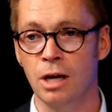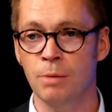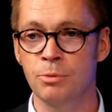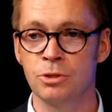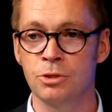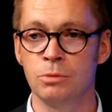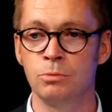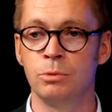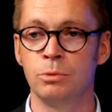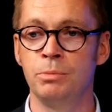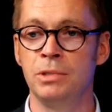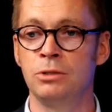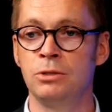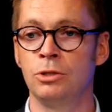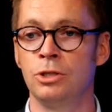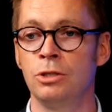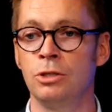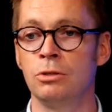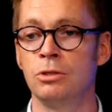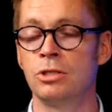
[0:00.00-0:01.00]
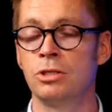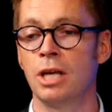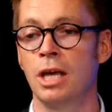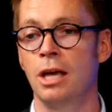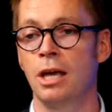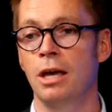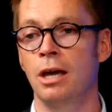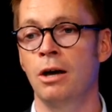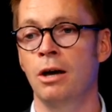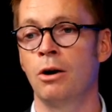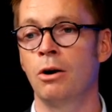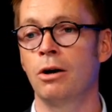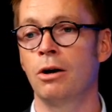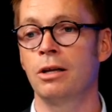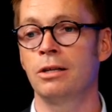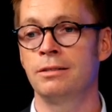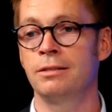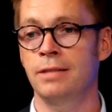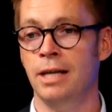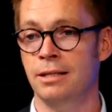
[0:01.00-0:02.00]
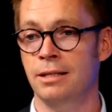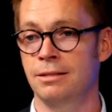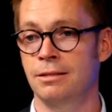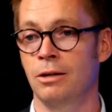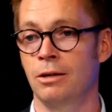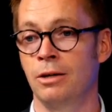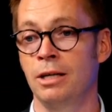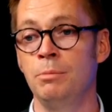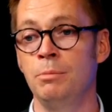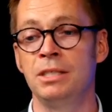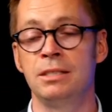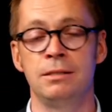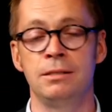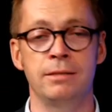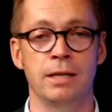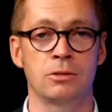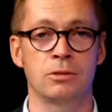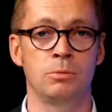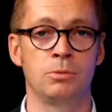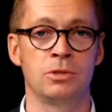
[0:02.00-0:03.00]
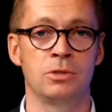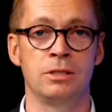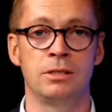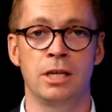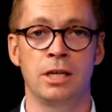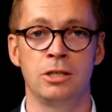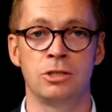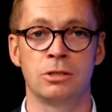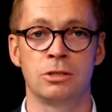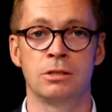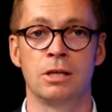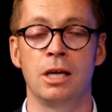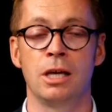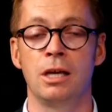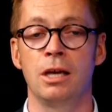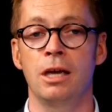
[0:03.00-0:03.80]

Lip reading: option would be to use our limited tax representation